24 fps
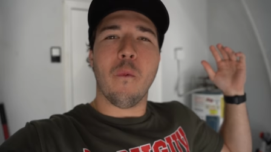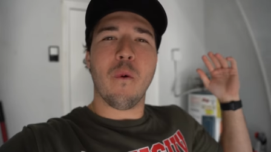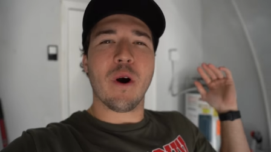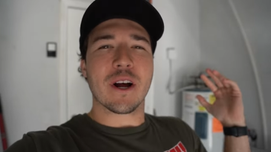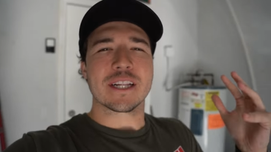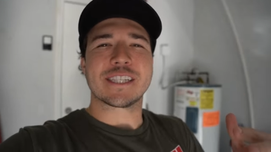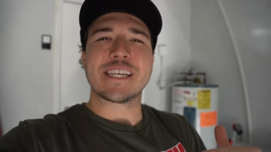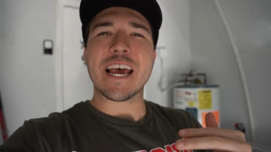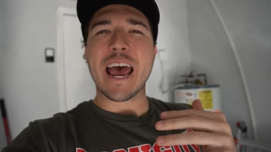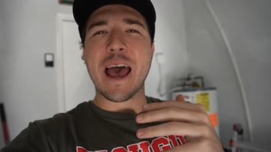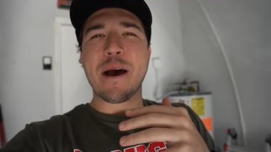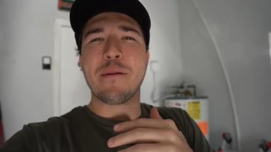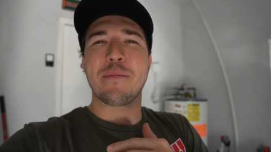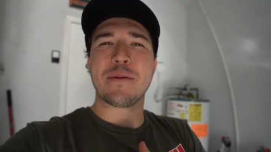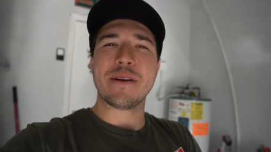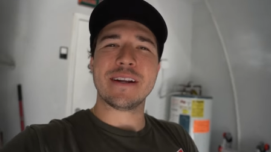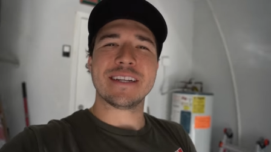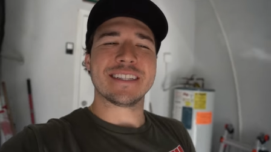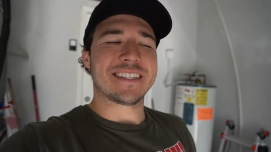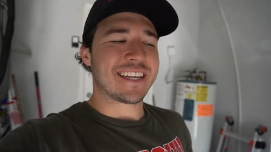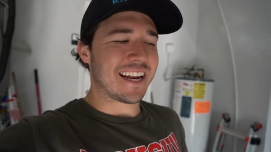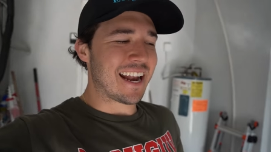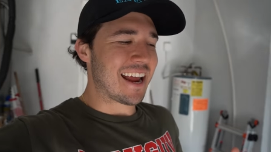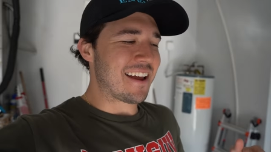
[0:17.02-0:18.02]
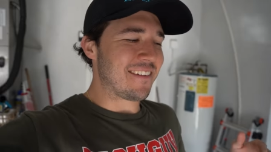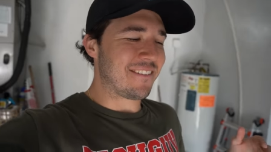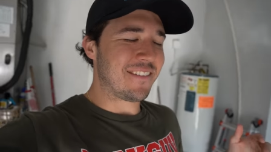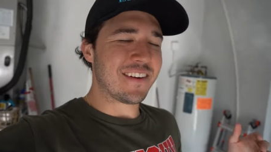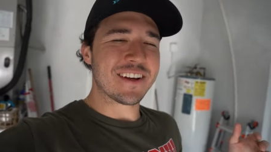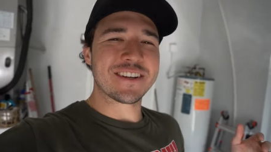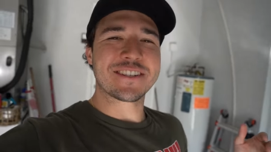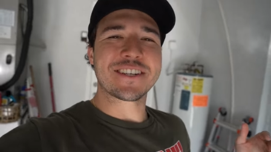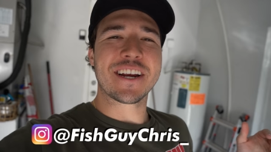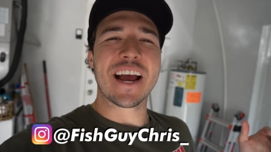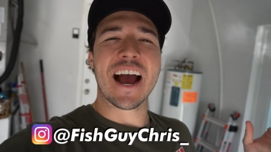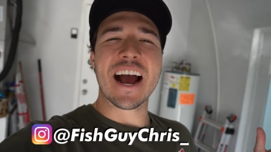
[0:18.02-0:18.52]
What's happening today,
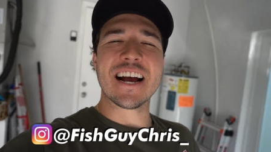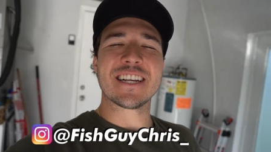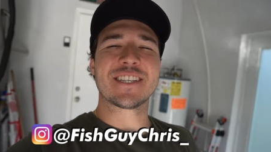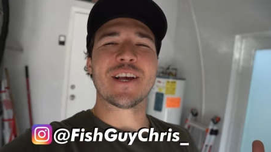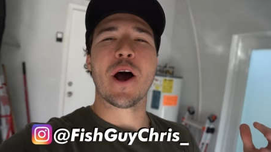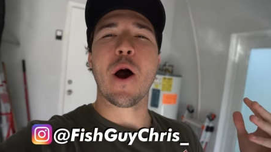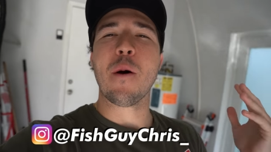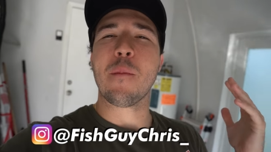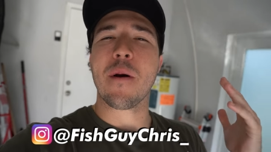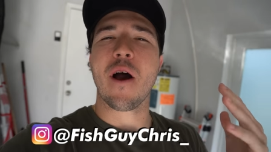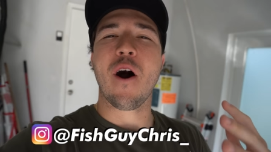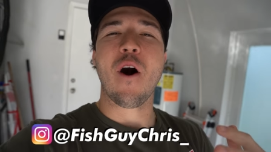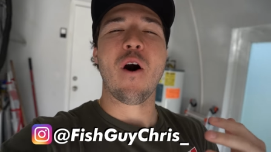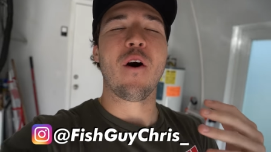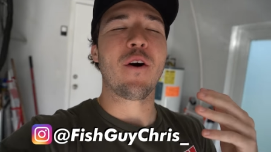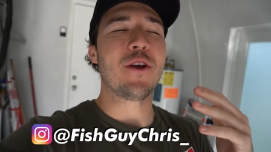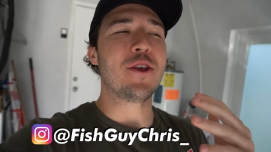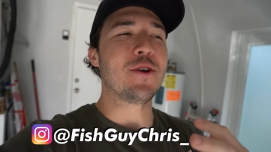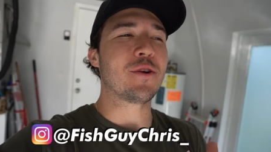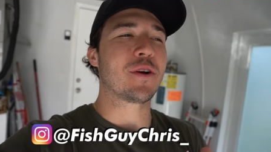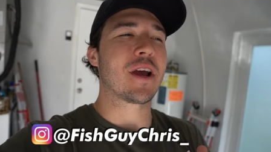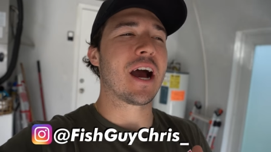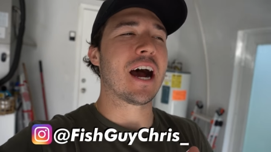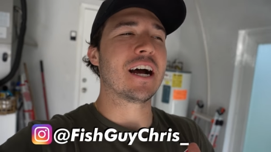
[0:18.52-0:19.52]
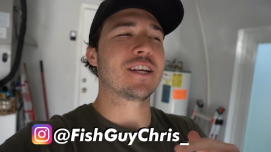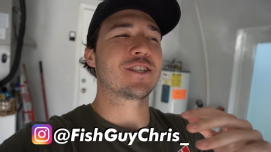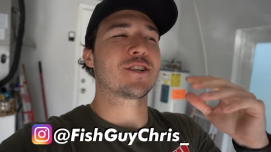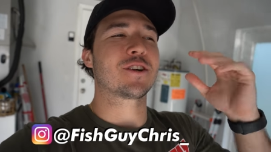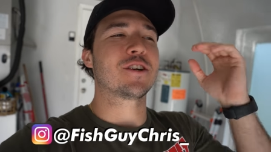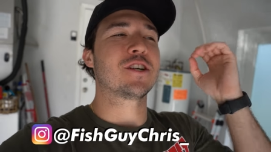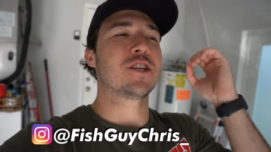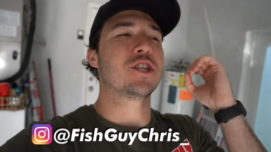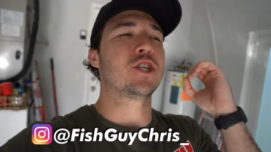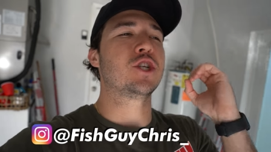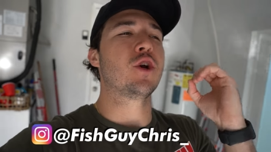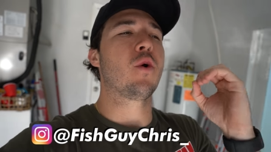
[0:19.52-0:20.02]
Fish Guys? Hope all you guys
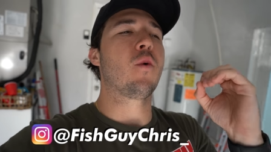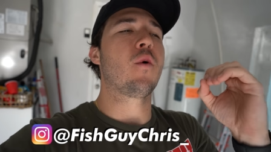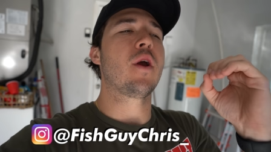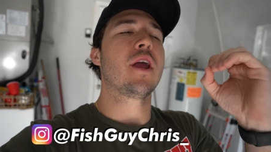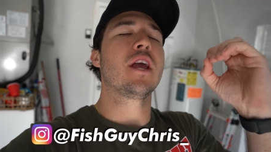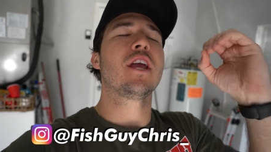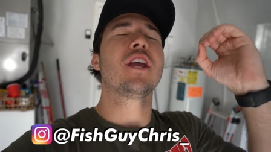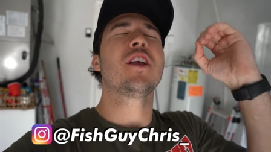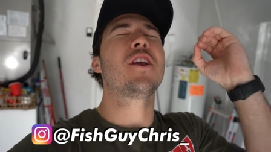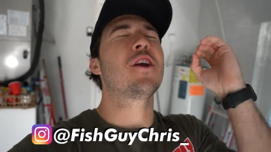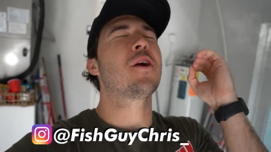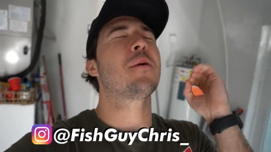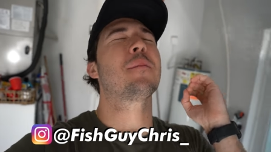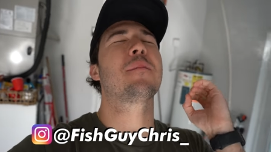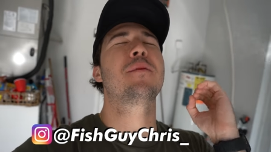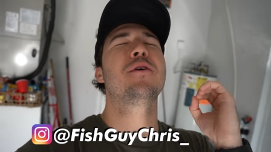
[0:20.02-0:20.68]
are enjoying your